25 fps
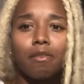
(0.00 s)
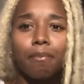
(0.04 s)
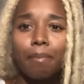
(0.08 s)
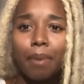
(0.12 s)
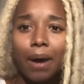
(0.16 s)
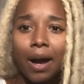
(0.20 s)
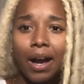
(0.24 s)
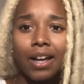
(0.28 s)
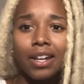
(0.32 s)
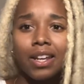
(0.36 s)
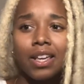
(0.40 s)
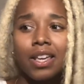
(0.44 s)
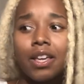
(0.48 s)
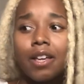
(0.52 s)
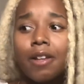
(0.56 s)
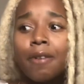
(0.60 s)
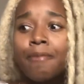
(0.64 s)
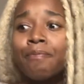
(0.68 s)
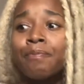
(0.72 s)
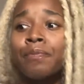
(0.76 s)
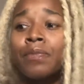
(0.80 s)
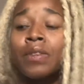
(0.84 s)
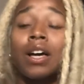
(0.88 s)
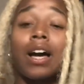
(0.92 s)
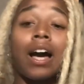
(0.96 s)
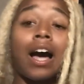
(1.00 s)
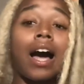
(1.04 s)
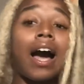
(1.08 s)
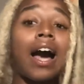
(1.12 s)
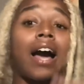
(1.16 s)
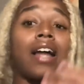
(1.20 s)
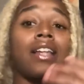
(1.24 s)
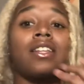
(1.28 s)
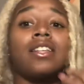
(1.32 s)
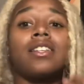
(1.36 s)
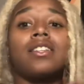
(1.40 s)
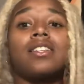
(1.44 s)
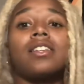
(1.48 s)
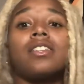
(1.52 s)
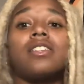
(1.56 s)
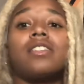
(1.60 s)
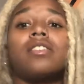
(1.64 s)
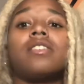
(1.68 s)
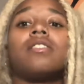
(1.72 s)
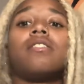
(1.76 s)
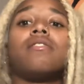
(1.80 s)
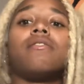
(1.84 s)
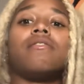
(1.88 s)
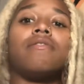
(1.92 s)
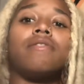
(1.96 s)
body, a highly
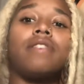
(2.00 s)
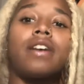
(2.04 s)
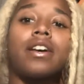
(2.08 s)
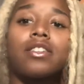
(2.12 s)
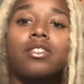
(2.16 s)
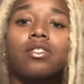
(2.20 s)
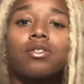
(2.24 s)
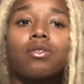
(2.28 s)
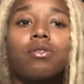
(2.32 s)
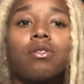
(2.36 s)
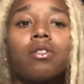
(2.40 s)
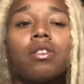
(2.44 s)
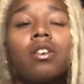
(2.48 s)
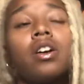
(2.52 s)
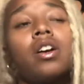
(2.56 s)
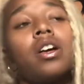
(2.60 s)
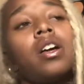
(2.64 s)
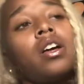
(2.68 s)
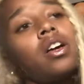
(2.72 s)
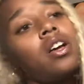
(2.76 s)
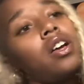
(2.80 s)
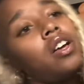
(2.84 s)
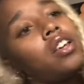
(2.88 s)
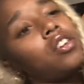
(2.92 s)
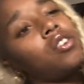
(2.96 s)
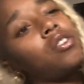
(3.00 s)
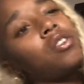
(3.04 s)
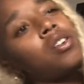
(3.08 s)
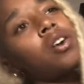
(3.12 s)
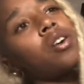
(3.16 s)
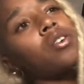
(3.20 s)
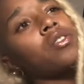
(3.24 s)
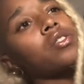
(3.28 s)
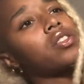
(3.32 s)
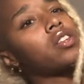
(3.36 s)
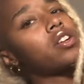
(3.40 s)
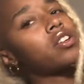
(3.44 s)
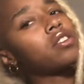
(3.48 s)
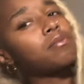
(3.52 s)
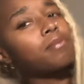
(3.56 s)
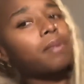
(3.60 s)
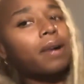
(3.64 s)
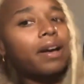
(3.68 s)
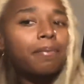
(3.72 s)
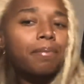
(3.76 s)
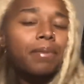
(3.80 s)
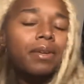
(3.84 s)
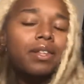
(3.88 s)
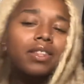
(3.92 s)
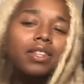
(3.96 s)
sensitive vessel, you know, there
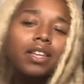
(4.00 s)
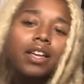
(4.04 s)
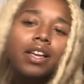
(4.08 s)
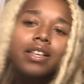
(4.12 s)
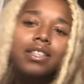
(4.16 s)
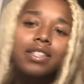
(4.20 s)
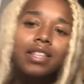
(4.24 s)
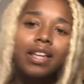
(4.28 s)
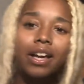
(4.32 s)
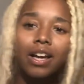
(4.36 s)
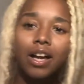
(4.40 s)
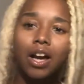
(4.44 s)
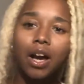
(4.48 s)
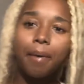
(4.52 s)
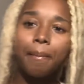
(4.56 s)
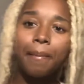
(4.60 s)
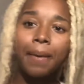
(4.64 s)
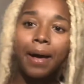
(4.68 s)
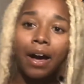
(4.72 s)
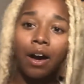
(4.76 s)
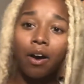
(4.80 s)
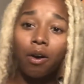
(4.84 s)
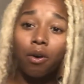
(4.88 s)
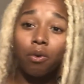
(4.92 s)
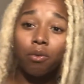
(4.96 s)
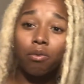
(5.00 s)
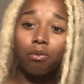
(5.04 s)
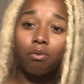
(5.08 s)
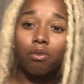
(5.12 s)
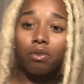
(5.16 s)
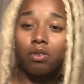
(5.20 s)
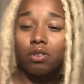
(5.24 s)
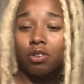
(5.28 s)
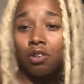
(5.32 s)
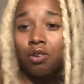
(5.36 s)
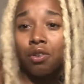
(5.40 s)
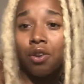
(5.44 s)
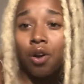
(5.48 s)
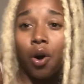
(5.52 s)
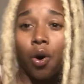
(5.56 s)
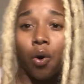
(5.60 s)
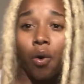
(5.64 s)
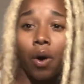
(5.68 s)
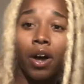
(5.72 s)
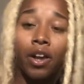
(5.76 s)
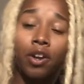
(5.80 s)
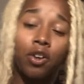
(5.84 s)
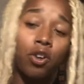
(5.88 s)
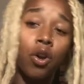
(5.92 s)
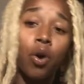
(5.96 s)
might be things that come out, you know,
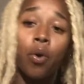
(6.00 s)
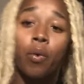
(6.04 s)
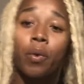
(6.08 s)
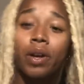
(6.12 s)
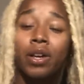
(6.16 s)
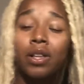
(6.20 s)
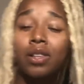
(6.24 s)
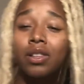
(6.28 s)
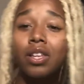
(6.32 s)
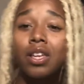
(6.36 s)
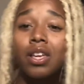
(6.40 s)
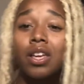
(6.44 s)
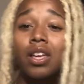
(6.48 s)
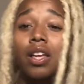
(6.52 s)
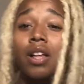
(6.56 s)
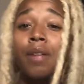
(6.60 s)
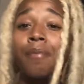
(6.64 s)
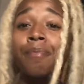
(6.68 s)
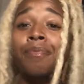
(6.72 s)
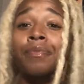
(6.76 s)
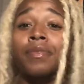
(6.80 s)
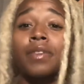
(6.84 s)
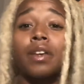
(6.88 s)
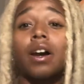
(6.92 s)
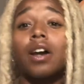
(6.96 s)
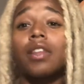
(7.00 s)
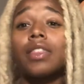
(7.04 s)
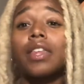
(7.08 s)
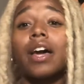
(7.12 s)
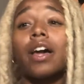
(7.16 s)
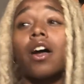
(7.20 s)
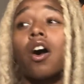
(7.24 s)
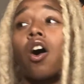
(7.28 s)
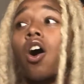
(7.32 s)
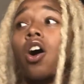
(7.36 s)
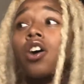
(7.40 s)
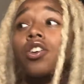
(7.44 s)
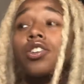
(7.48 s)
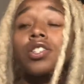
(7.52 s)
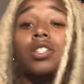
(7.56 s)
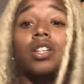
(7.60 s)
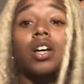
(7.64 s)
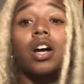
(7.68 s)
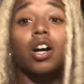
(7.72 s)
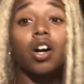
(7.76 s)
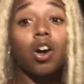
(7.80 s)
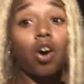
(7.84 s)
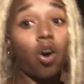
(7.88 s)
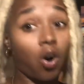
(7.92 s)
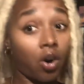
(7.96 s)
unknowingly, that are
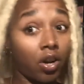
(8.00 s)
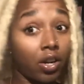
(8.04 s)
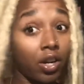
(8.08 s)
stuck on